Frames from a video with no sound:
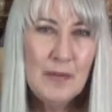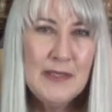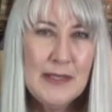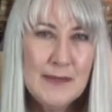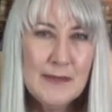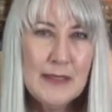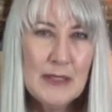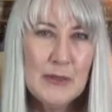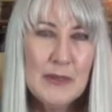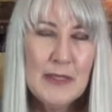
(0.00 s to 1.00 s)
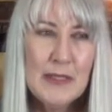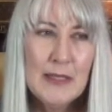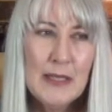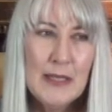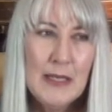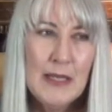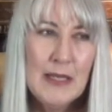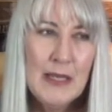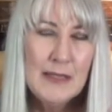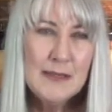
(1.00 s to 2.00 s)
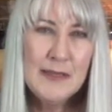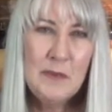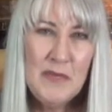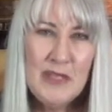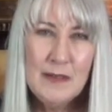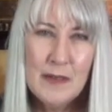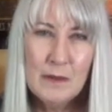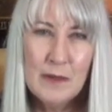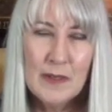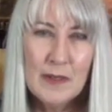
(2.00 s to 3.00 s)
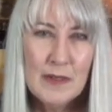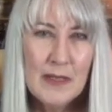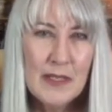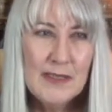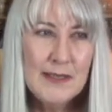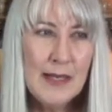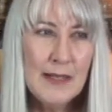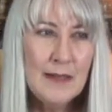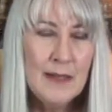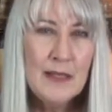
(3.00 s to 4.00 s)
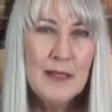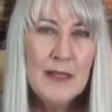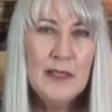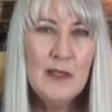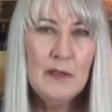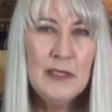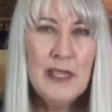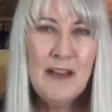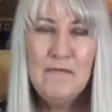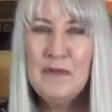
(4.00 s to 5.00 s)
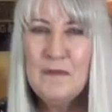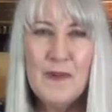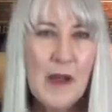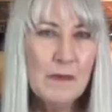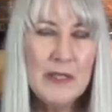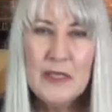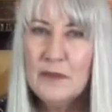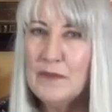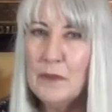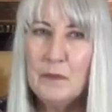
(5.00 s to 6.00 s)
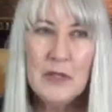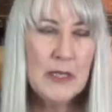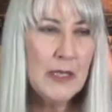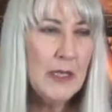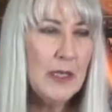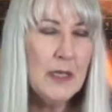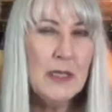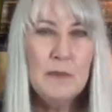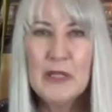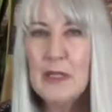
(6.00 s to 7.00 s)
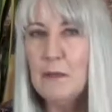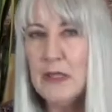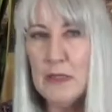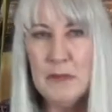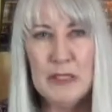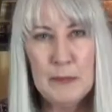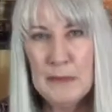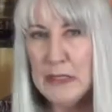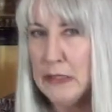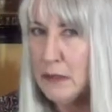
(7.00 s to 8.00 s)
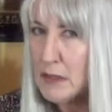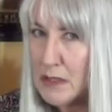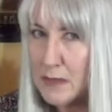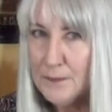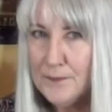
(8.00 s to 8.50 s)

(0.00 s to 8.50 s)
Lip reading: of days ago and sent me a note and said, you know, Lee, I've been following you for many, many, many, many, many years.